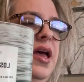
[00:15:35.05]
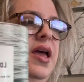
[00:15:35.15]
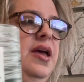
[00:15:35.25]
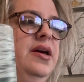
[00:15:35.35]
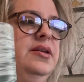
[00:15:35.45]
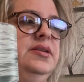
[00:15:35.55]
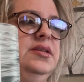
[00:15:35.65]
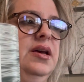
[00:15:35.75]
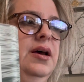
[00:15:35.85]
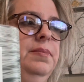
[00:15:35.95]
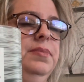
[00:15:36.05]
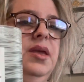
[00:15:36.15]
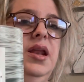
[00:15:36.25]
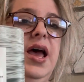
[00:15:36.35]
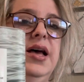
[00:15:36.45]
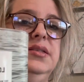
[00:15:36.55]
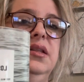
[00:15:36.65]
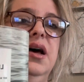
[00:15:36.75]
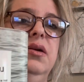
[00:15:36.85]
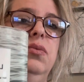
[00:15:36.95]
And it has a lot of